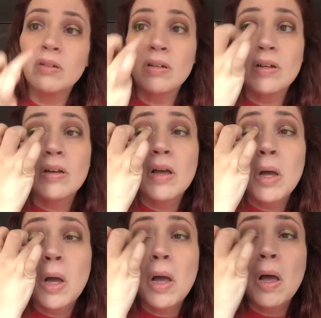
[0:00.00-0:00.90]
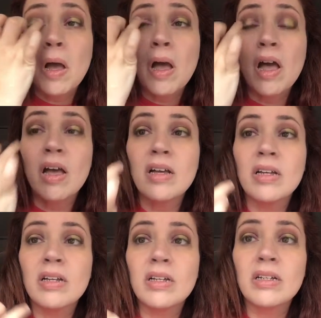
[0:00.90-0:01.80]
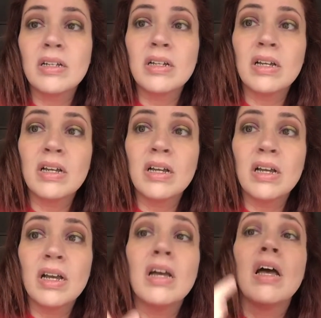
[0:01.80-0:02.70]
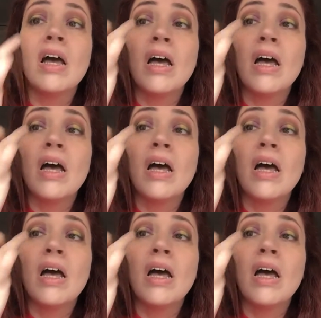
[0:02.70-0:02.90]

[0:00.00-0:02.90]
(no one is talking)